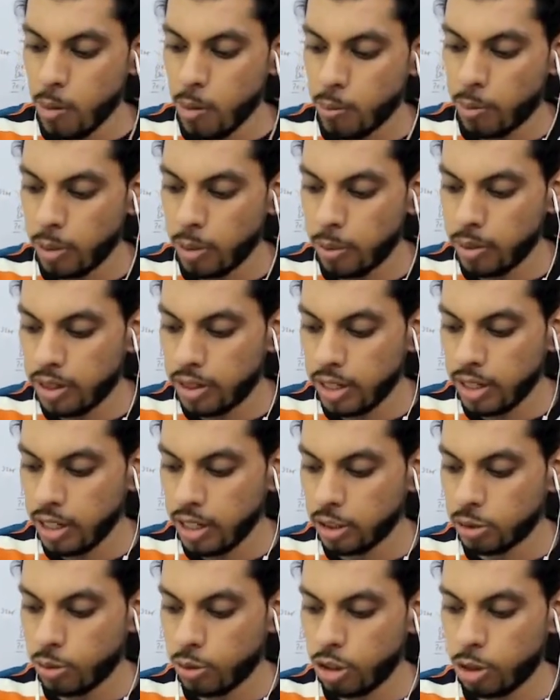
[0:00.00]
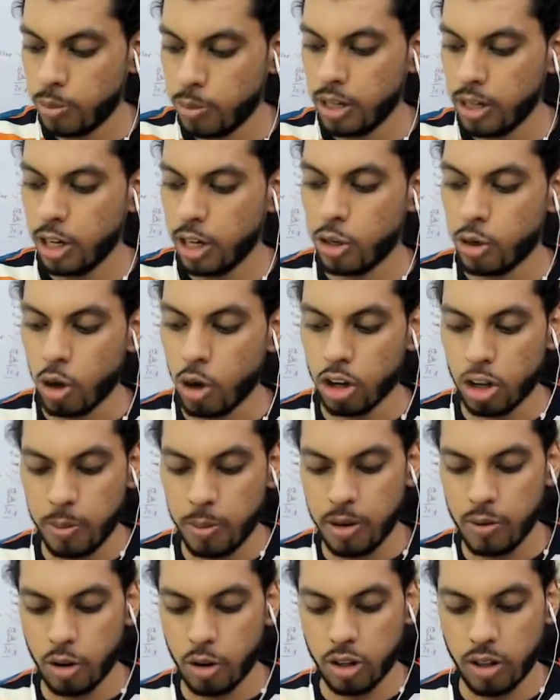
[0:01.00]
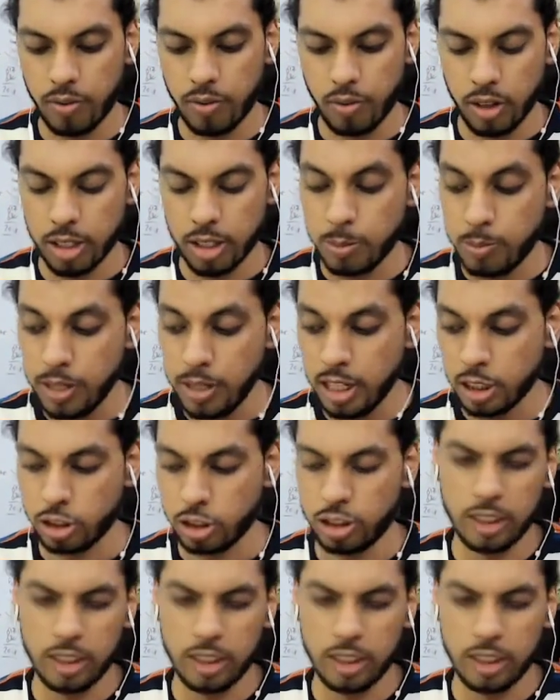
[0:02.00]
Point number 3 is going to be document what you have experienced.